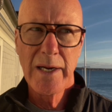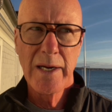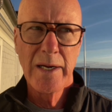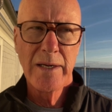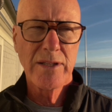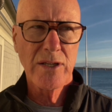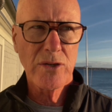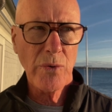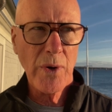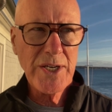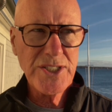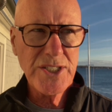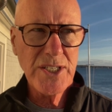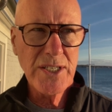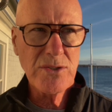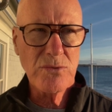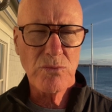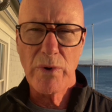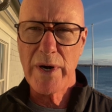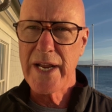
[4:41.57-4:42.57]
The question
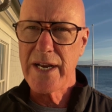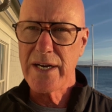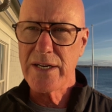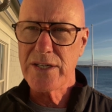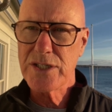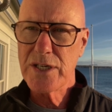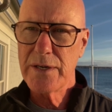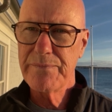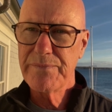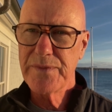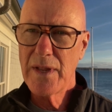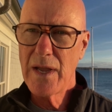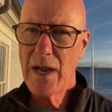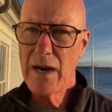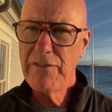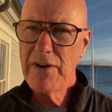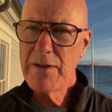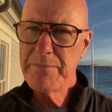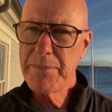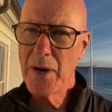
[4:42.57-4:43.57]
is range.
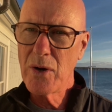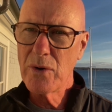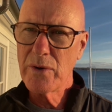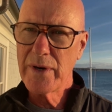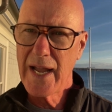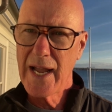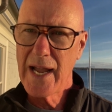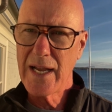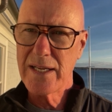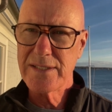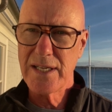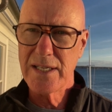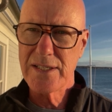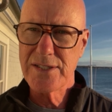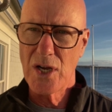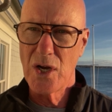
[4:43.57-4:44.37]
Every boat has its